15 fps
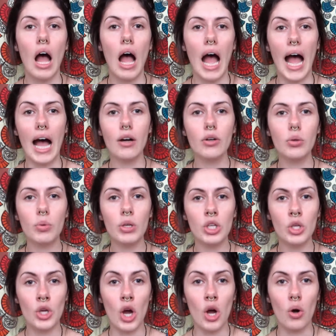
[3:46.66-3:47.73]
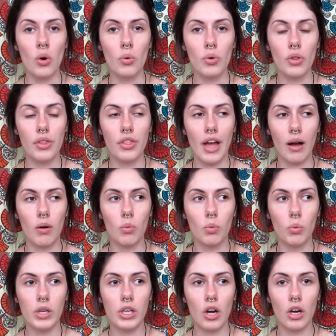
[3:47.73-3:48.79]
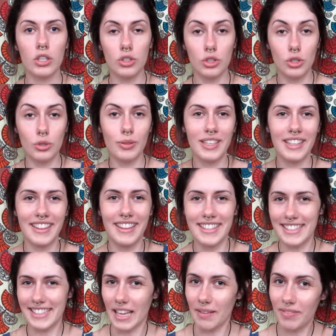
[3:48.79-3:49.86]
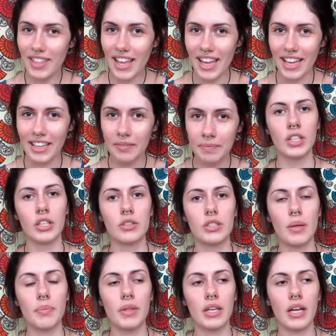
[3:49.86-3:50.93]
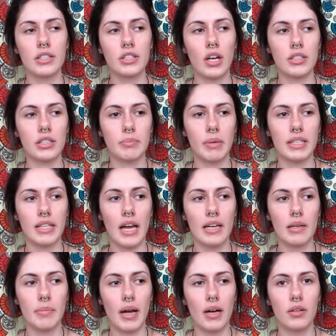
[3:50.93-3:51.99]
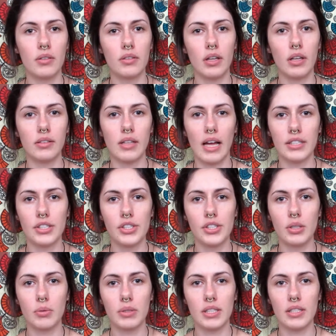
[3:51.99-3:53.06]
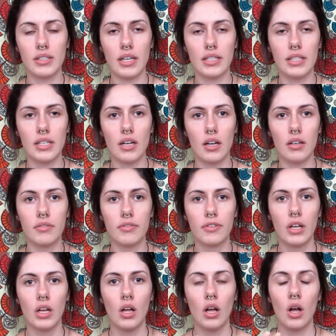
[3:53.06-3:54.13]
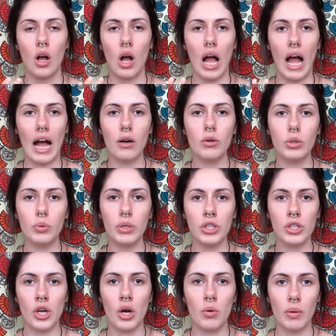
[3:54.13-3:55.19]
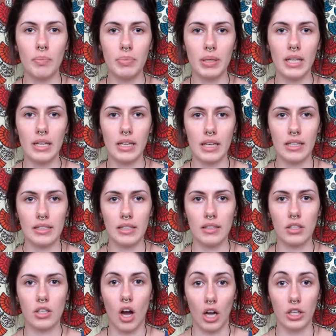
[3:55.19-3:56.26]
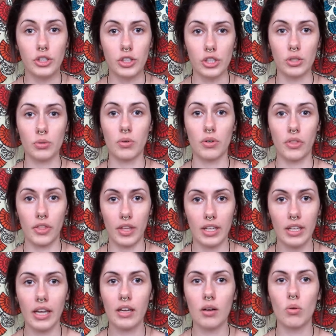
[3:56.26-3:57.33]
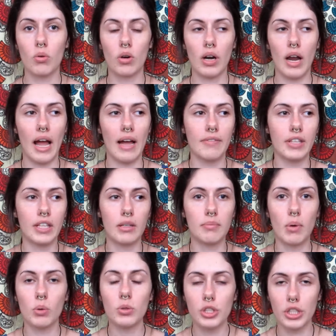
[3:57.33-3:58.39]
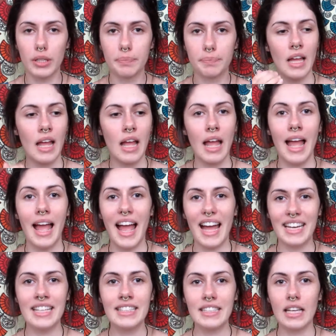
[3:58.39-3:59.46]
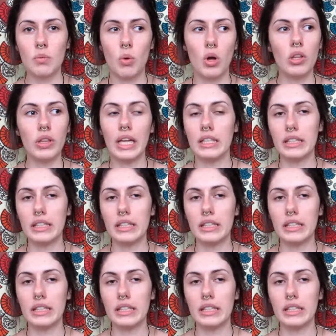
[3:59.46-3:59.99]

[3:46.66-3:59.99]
how do we know that we aren't doing the same thing? You know, something I talked to my dad about last year was this idea of how do we know a being isn't conscious or thinking or having an emotion? And he said, well, they